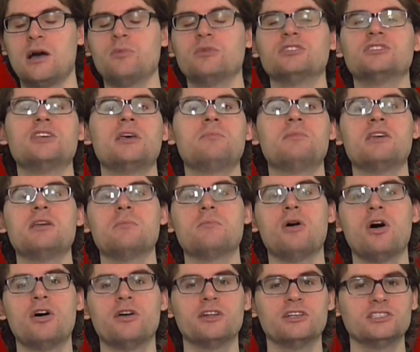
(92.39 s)
I wouldn't say being
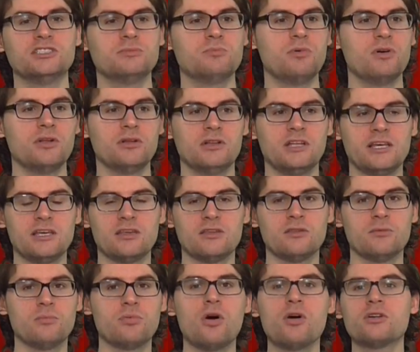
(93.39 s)
punished, but like
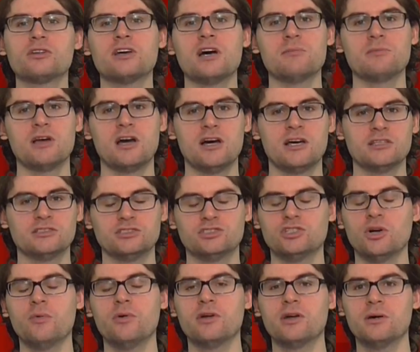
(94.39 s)
the part-time guys
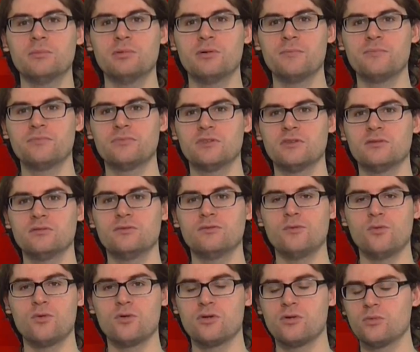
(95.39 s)
showing up
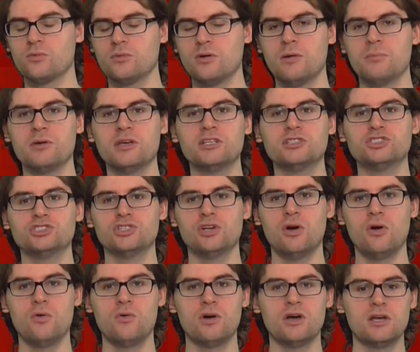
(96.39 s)
for a big
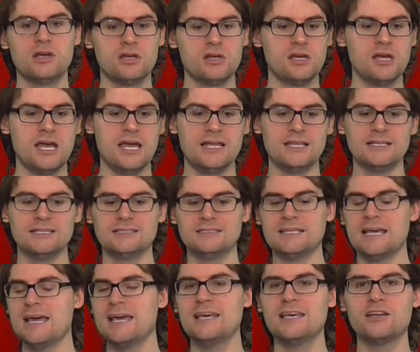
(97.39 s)
show and
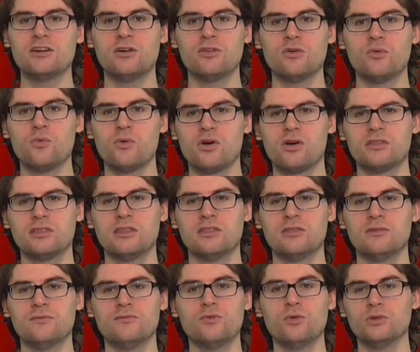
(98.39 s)
taking all the work
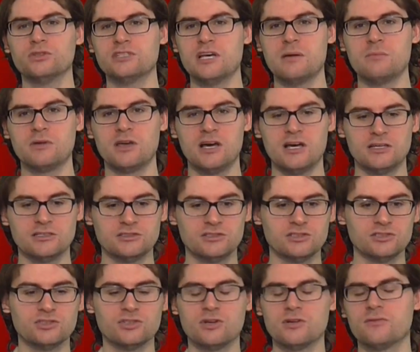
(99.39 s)
that the full-time guys
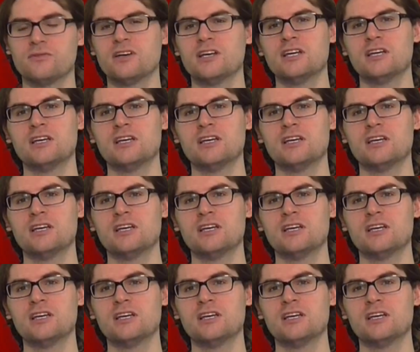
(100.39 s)
deserve